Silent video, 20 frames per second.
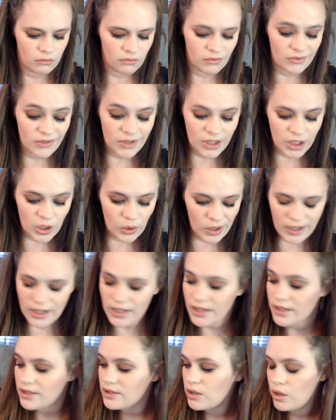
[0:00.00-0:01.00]
deal, I
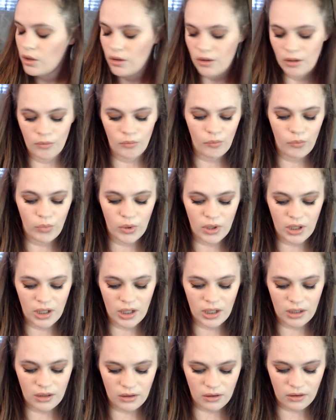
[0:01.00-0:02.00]
guess.
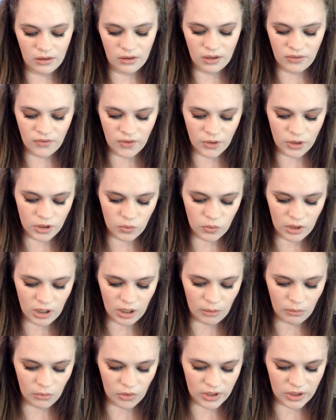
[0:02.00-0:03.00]
But the first one
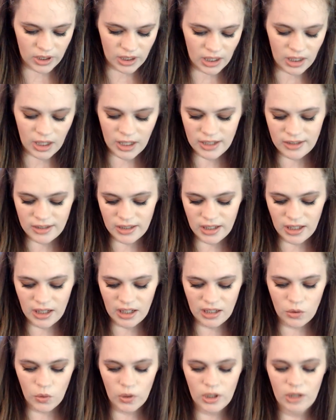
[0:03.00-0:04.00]
I'm looking at, like I said, is
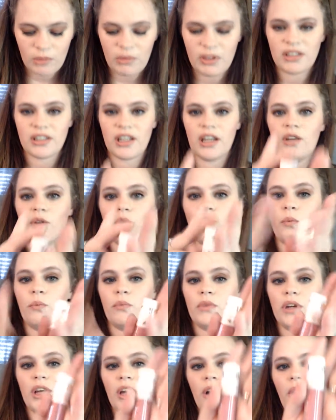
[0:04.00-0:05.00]
going to be Scandal.
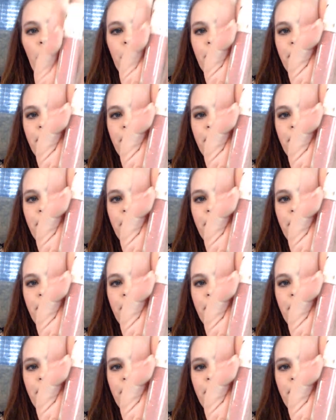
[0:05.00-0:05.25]
Now,